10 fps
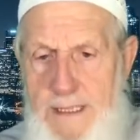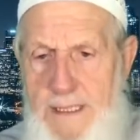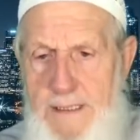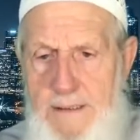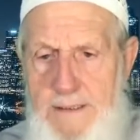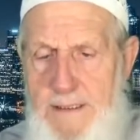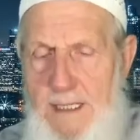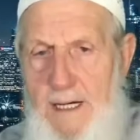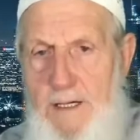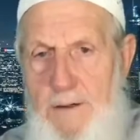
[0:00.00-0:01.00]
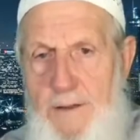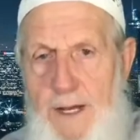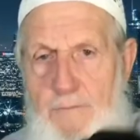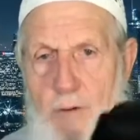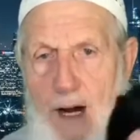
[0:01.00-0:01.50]
There's a technical name for
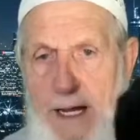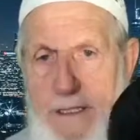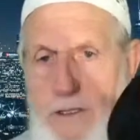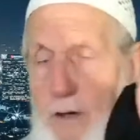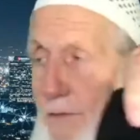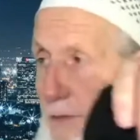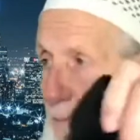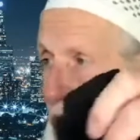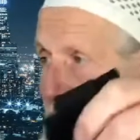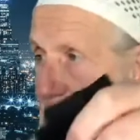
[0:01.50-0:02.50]
it. I just call it the muff